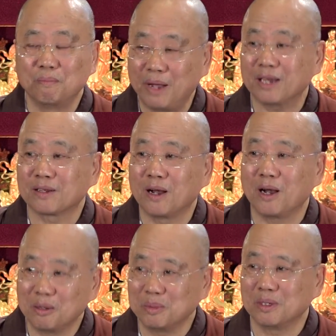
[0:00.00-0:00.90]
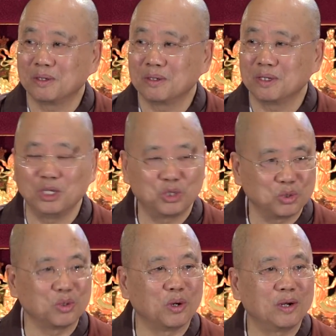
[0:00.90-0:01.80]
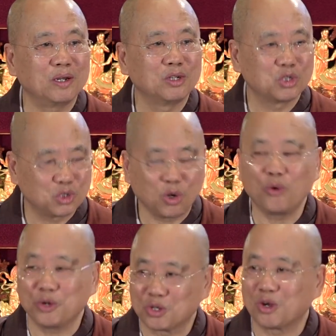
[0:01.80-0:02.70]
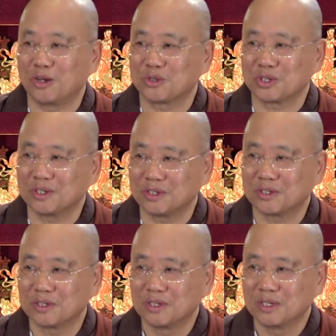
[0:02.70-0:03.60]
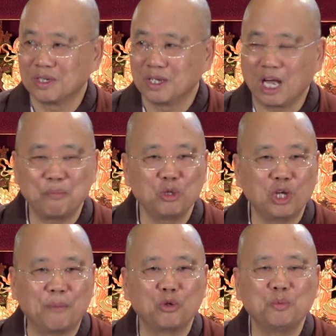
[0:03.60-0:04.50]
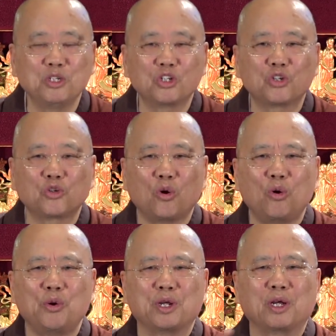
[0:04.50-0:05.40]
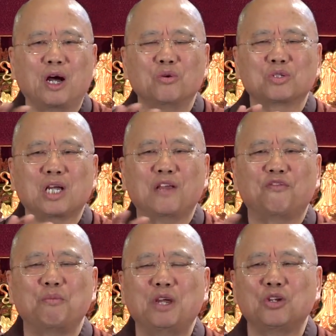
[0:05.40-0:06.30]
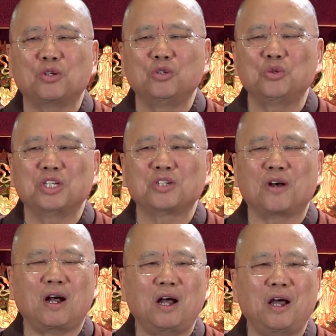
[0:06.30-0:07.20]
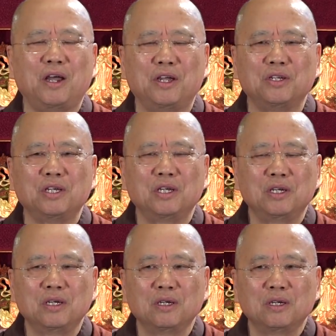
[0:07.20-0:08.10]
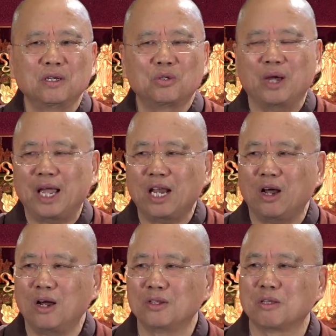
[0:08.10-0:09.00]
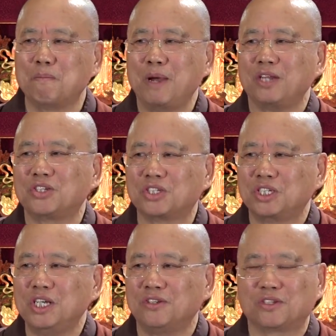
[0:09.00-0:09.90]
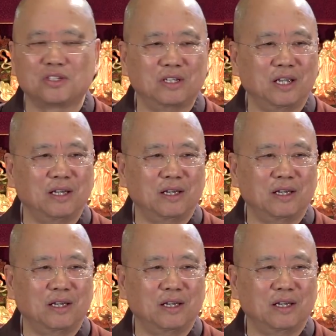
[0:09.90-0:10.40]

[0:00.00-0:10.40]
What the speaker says: bad karma into your storage consciousness? Have you been storing outside information using your eyes to add on the bad seeds,